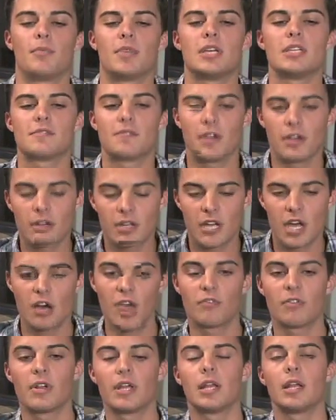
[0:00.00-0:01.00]
He's very
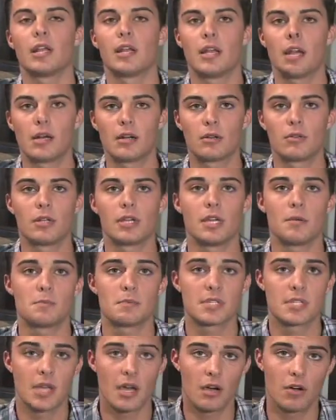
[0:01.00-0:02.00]
confident in not only
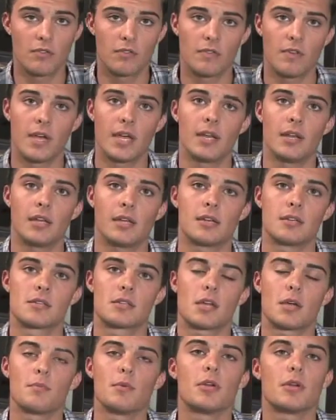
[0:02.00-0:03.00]
himself and
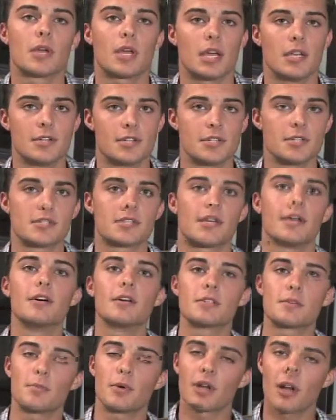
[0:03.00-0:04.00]
his communication
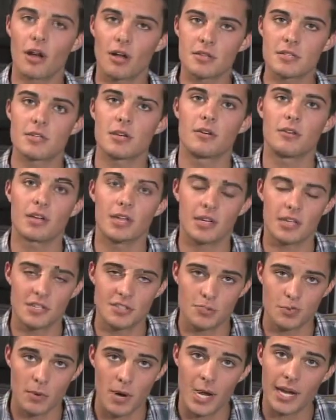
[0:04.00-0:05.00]
skills, but also in
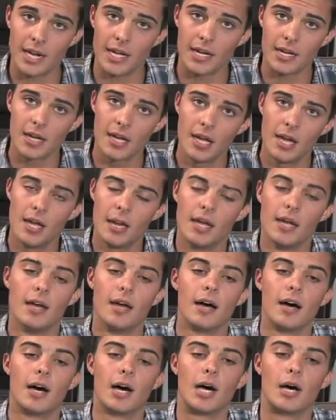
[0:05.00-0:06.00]
his writing.
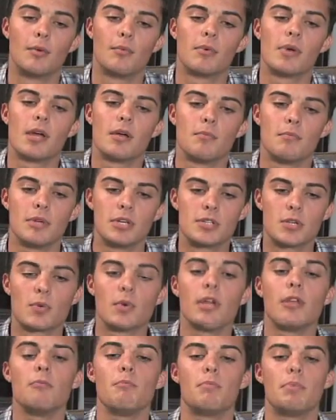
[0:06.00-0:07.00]
And
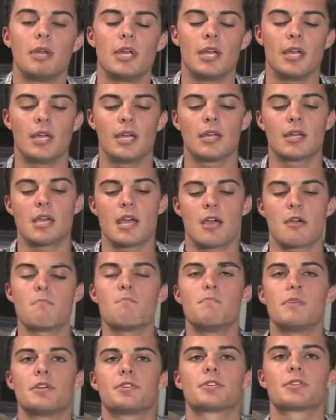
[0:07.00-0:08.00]
between being
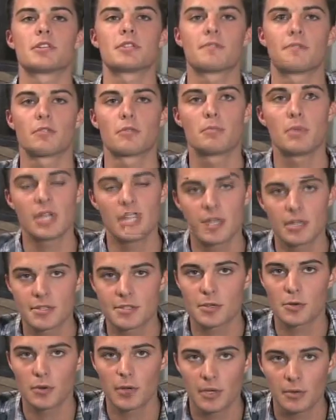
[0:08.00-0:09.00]
ambitious for being a
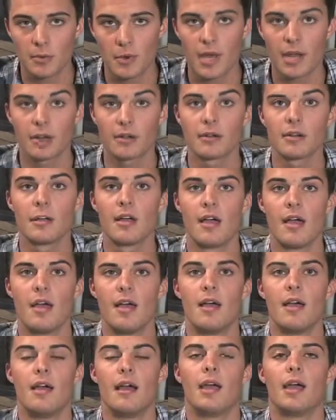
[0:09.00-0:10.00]
screenwriter
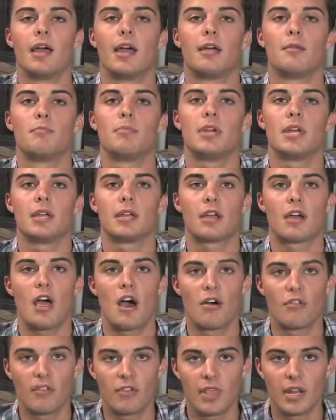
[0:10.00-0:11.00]
and being
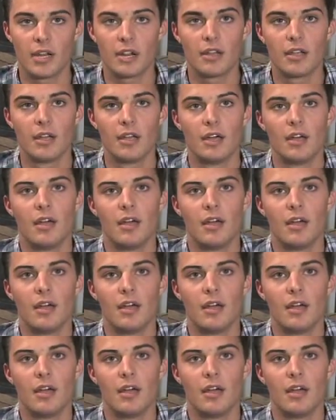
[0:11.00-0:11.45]
confident,